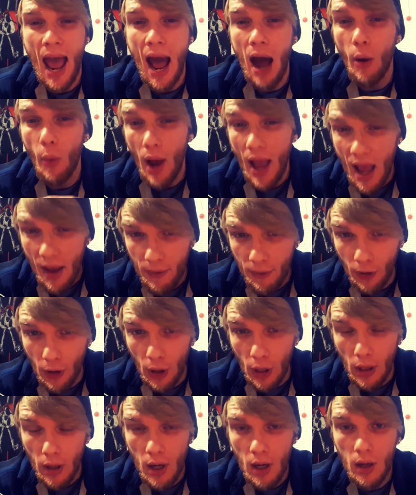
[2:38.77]

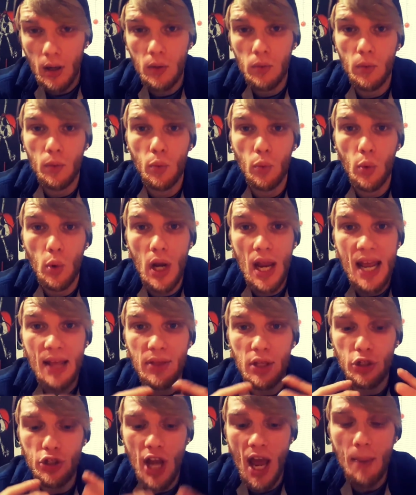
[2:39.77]
However,
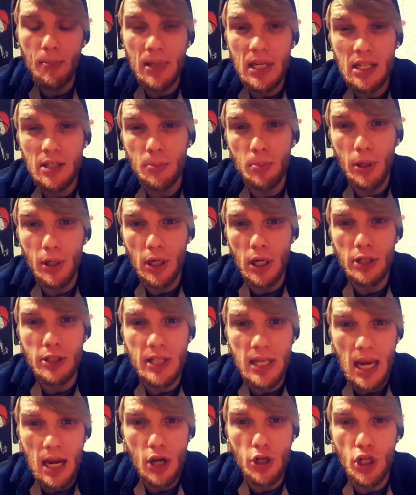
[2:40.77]
in the Japanese
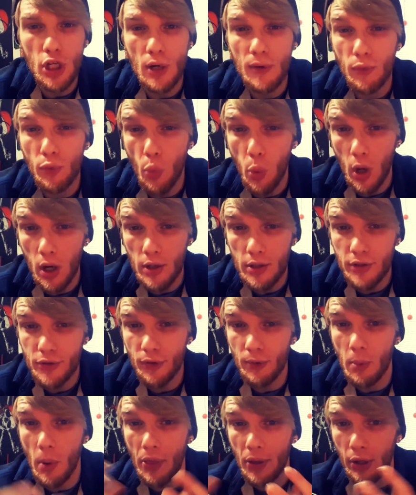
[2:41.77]
pronunciation of
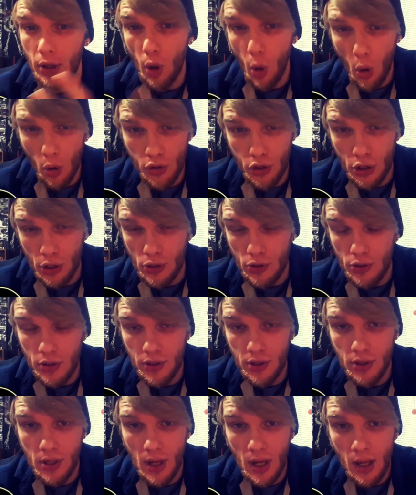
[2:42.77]
words from other
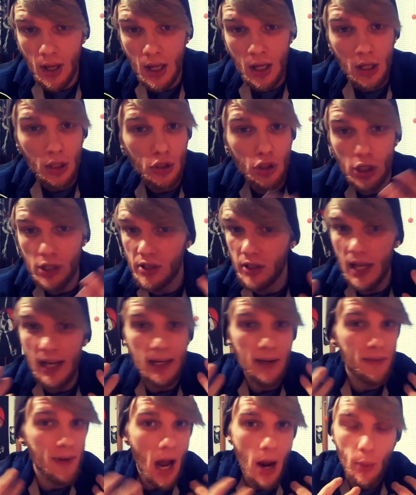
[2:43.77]
cultures, just
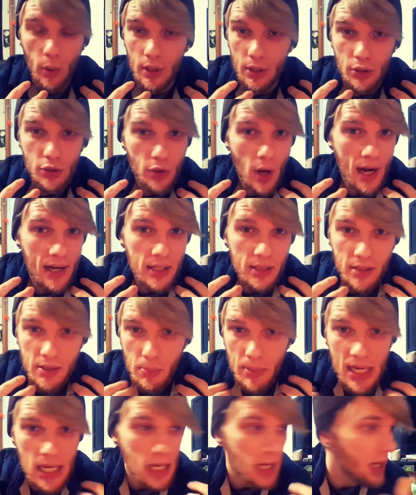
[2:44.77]
like if I were to try to
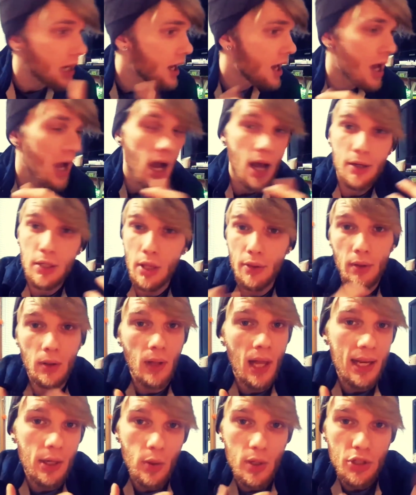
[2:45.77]
speak another
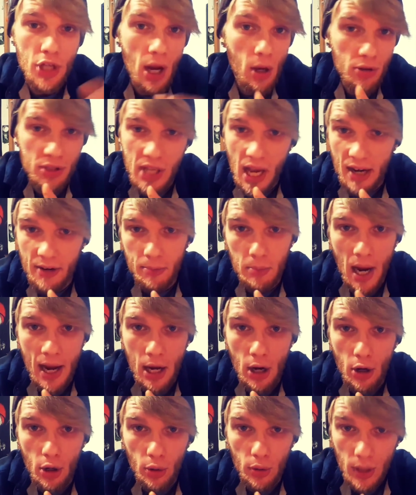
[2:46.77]
language outside of
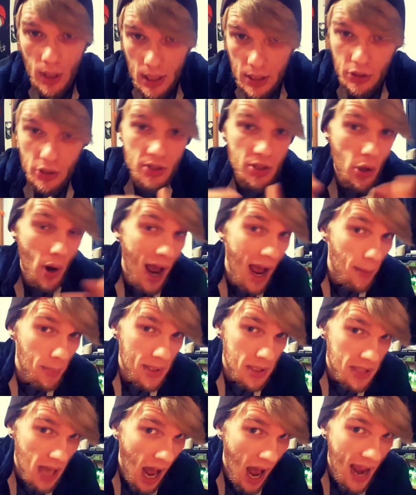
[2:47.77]
my own, it just so
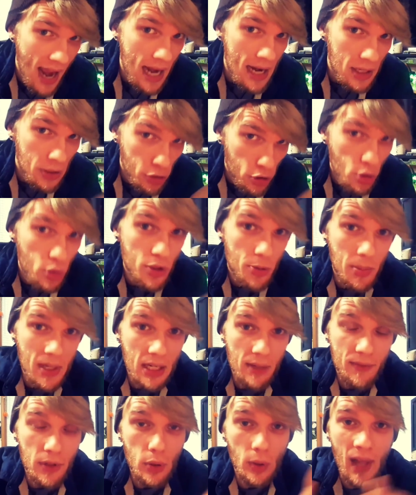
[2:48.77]
happens I do
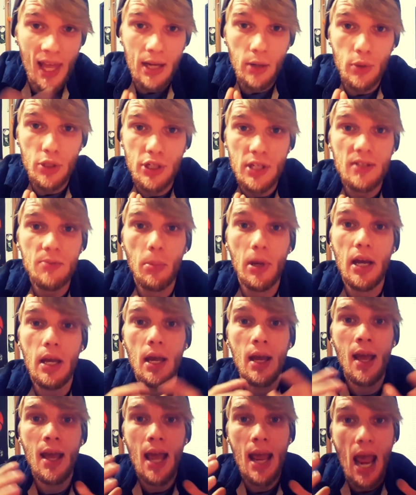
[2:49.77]
speak a few languages,
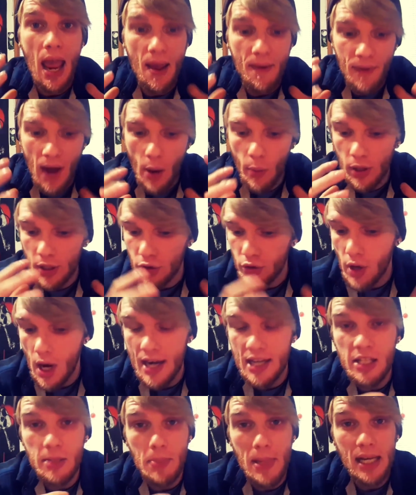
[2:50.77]
but if I were to
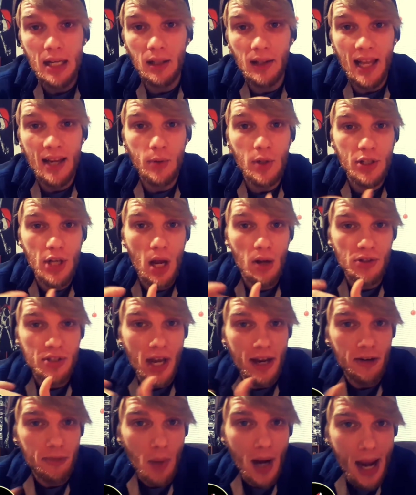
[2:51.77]
try to speak a language
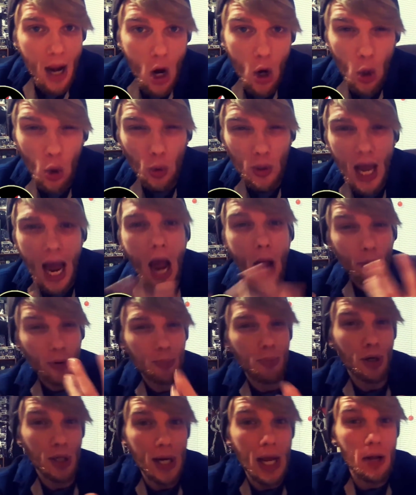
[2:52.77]
outside of my own, I
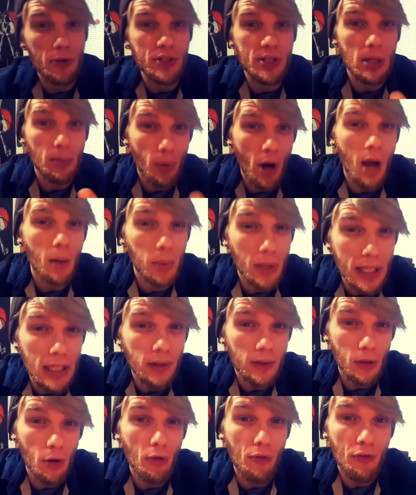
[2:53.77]
would pronounce it
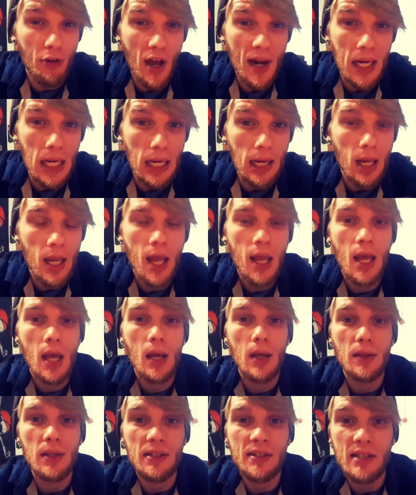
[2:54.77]
probably a little funny.
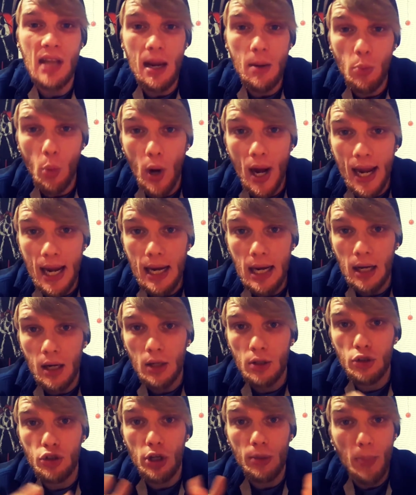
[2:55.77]
The same way
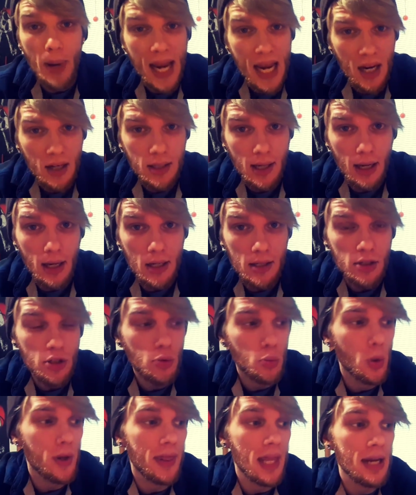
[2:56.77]
Japan
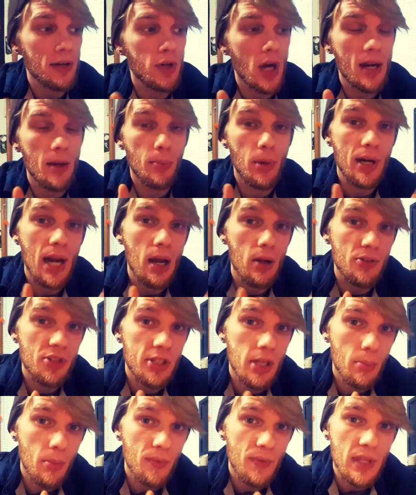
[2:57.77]
does when they try to
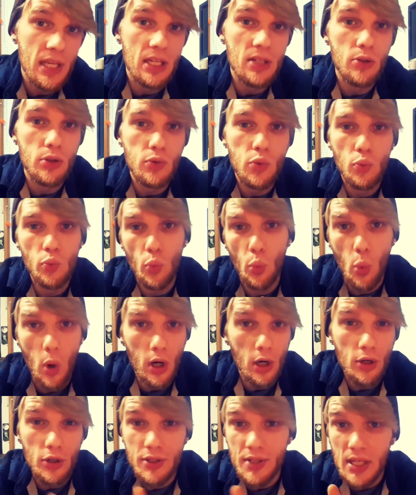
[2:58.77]
pronounce some of these
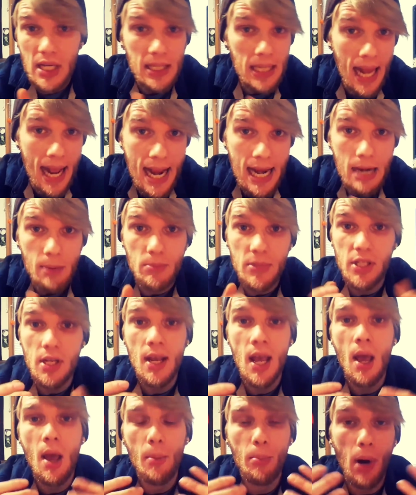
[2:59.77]
words and
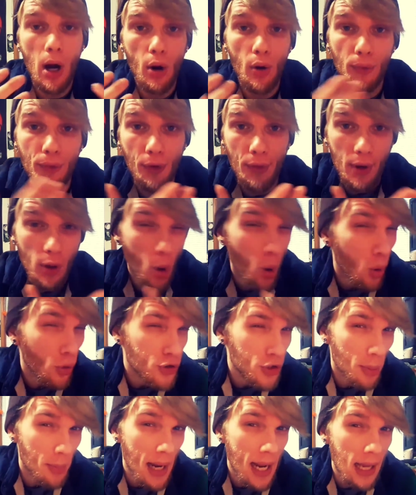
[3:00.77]
names borrowed for their
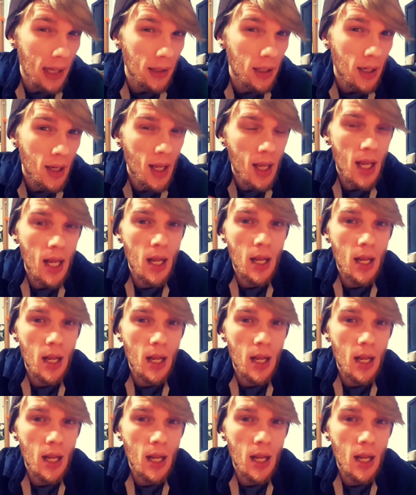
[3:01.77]
Ultraman